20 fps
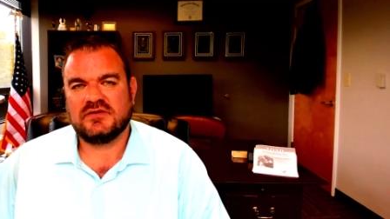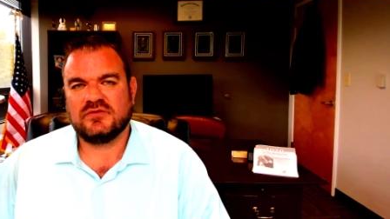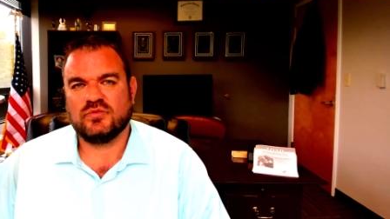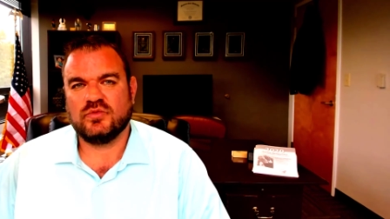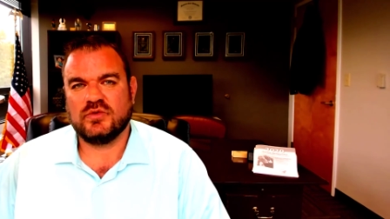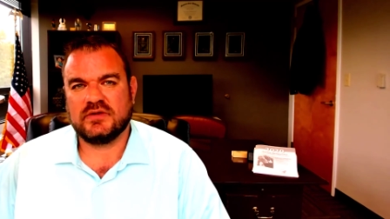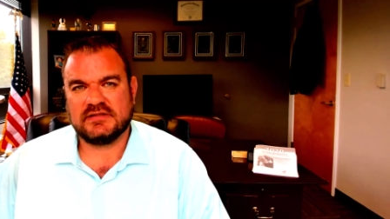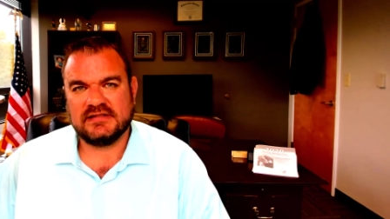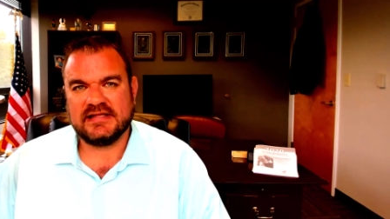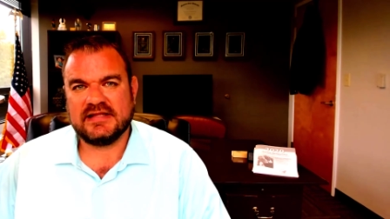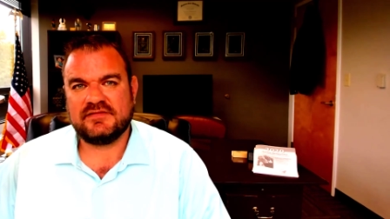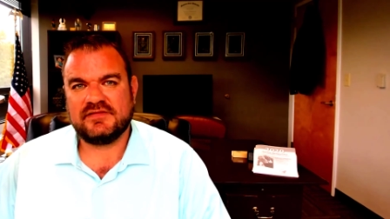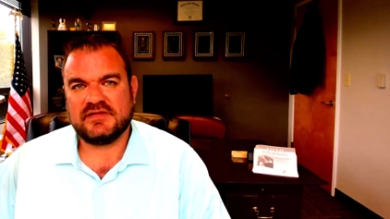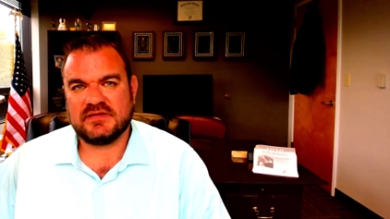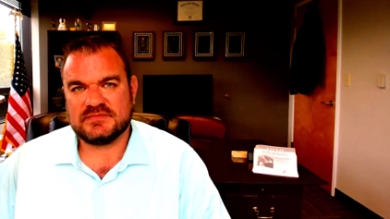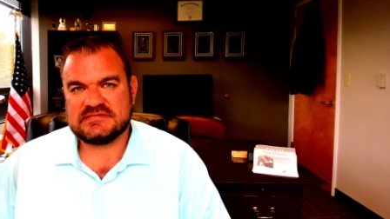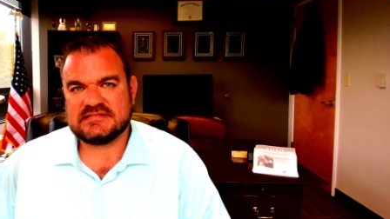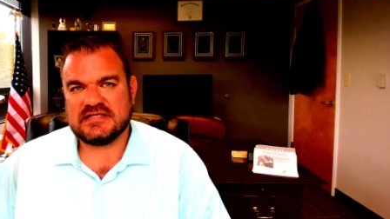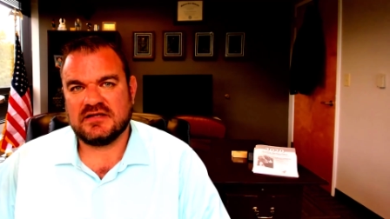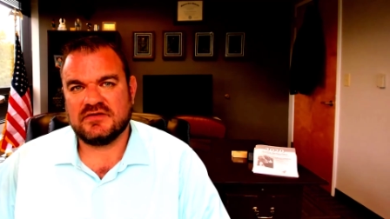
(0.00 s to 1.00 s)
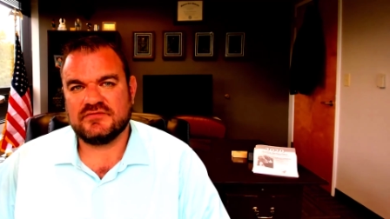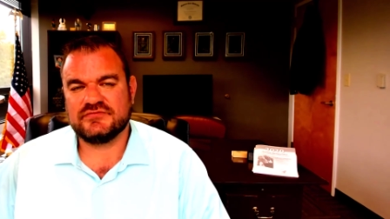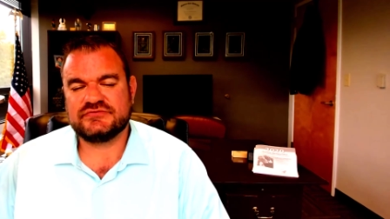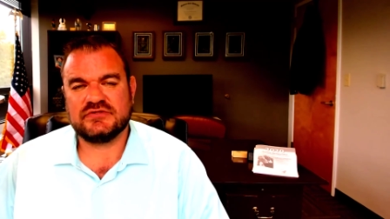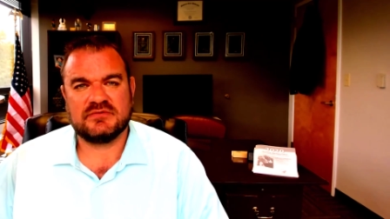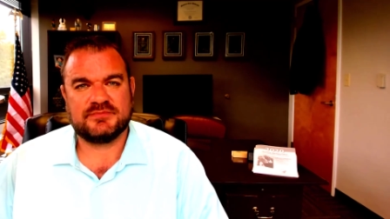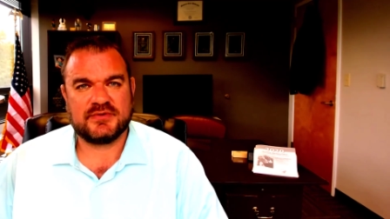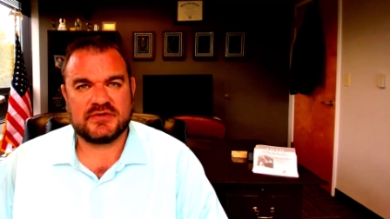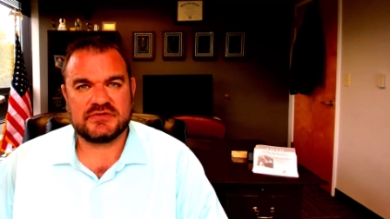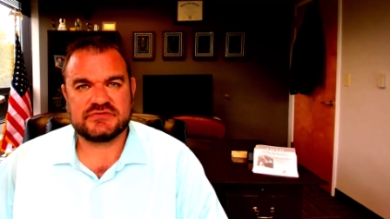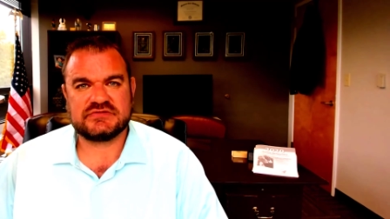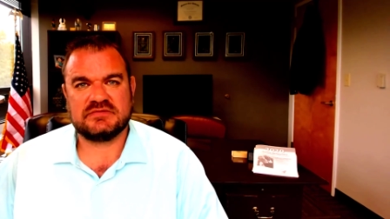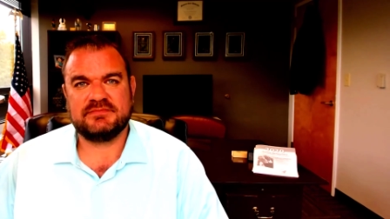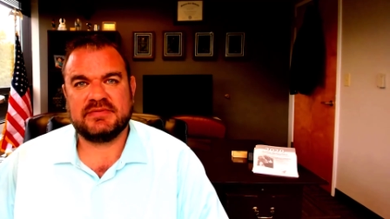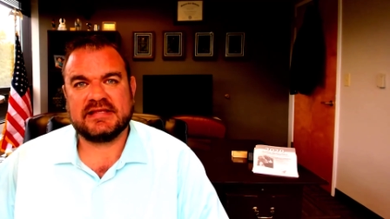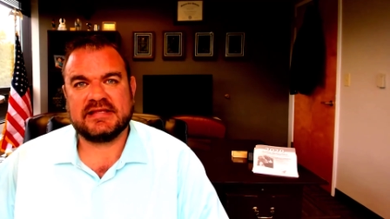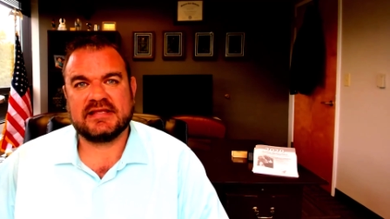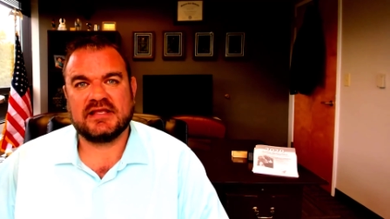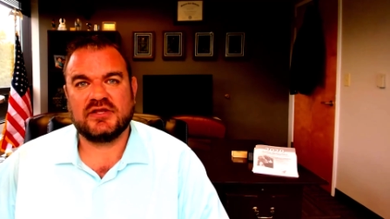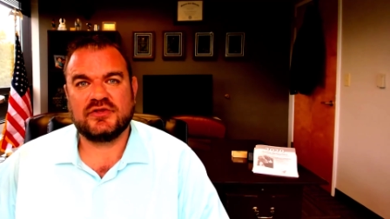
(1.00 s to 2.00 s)
would lend themselves to a person
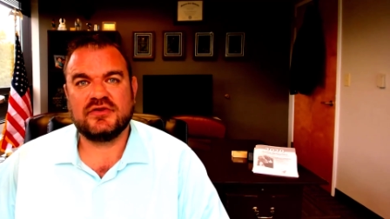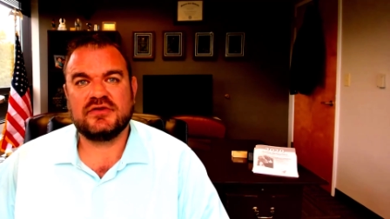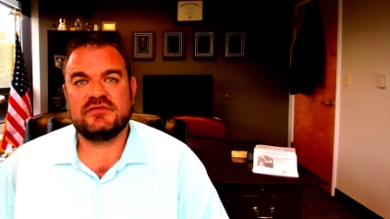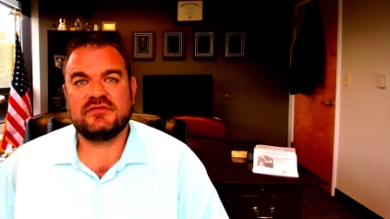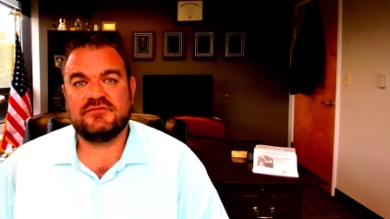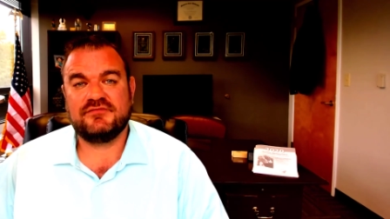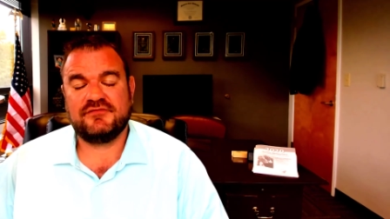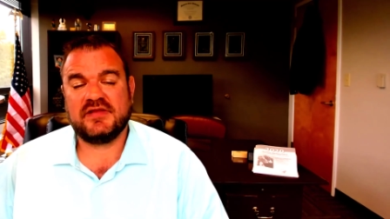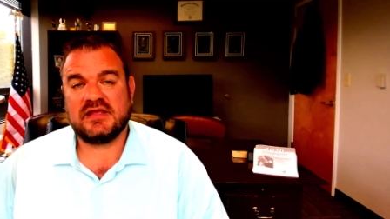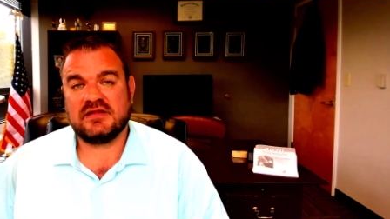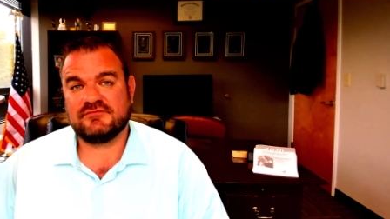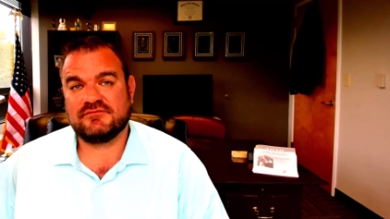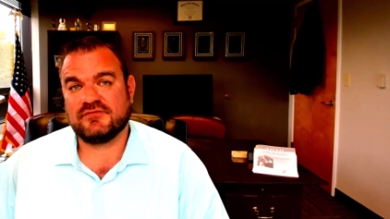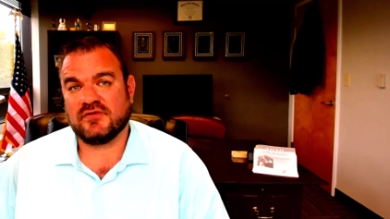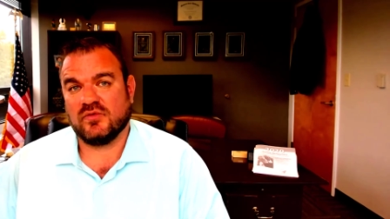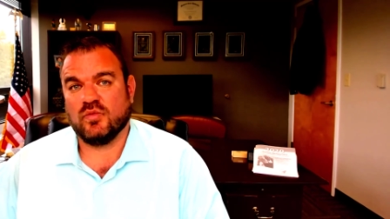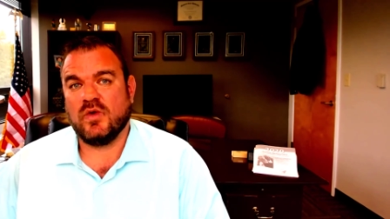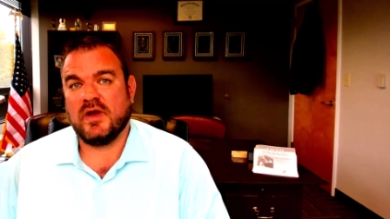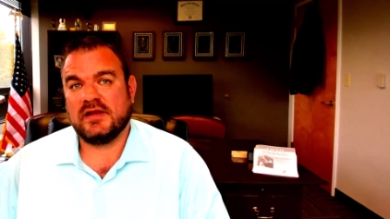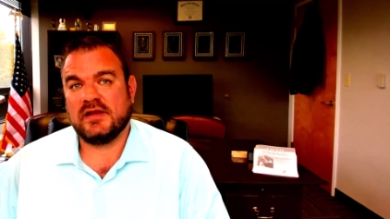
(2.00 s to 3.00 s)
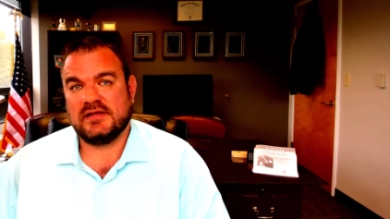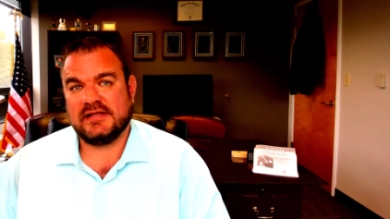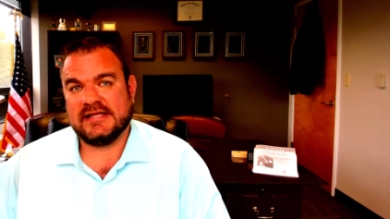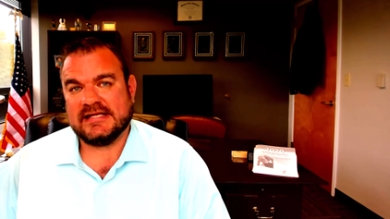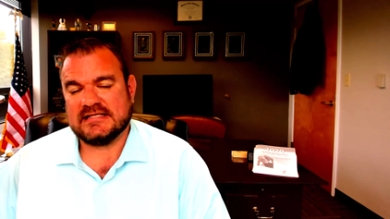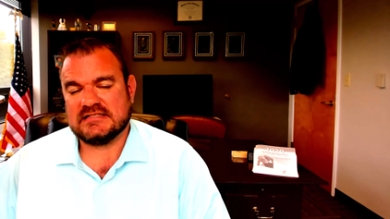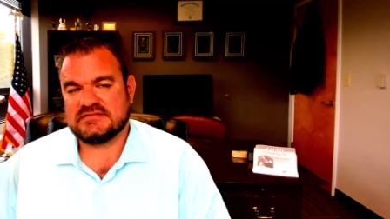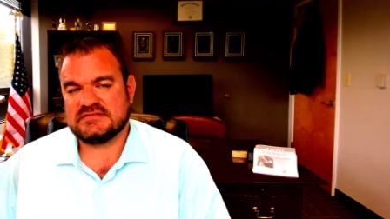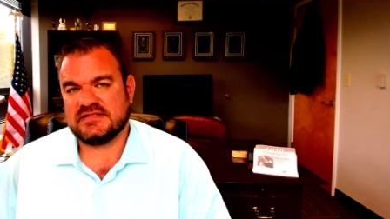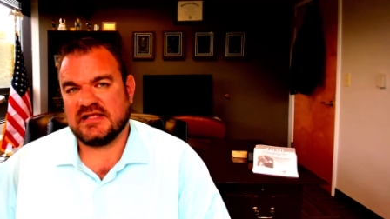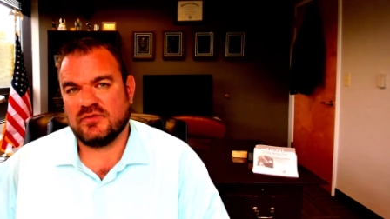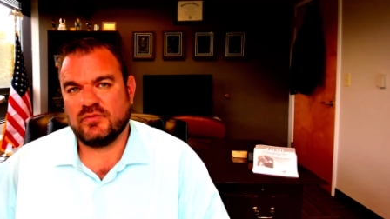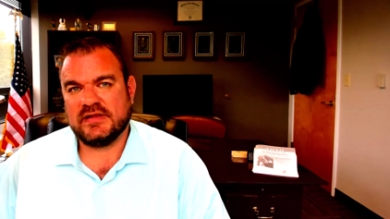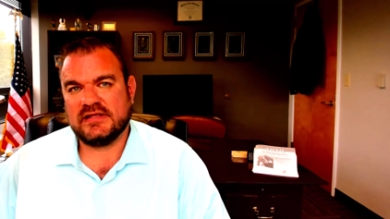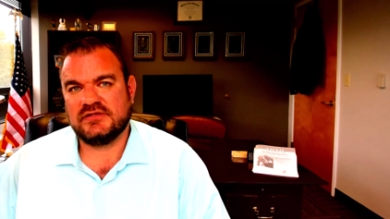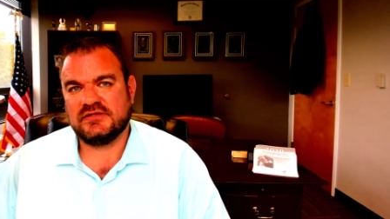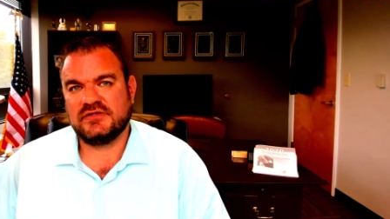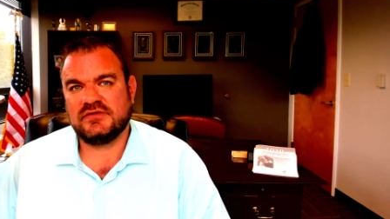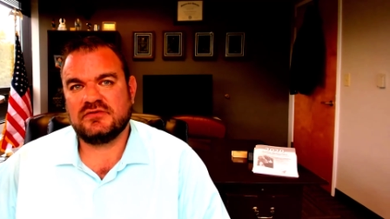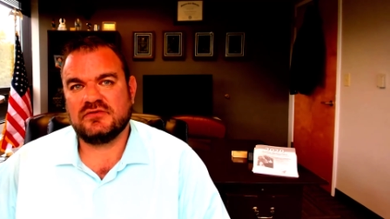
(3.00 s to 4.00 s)
being a good fit for what it is that
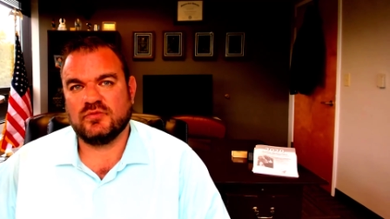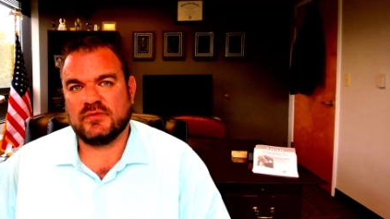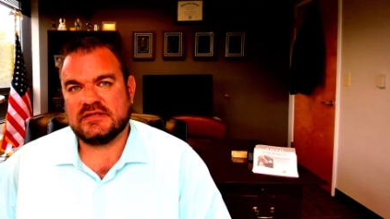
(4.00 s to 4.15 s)
we do.